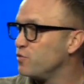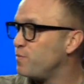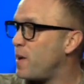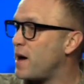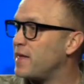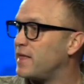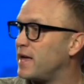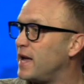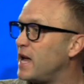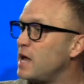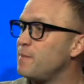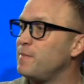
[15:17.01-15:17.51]

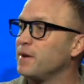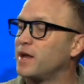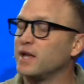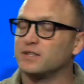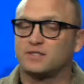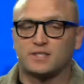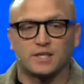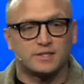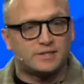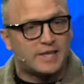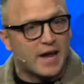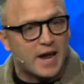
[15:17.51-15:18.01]
by the head,
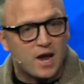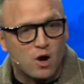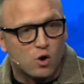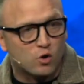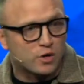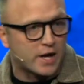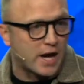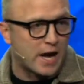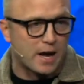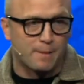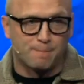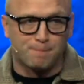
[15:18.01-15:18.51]
because the
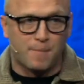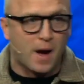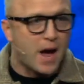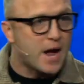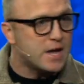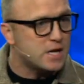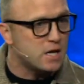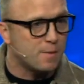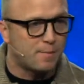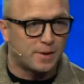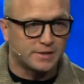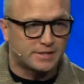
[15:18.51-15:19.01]
tail can't
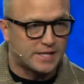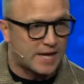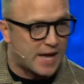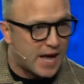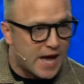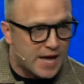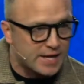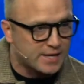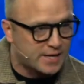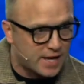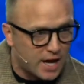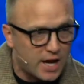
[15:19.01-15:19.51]
bite you, but the
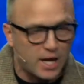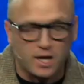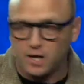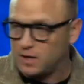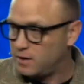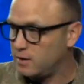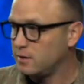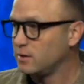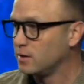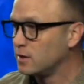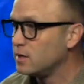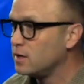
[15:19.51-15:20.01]
head
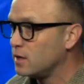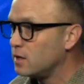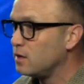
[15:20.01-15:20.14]
can.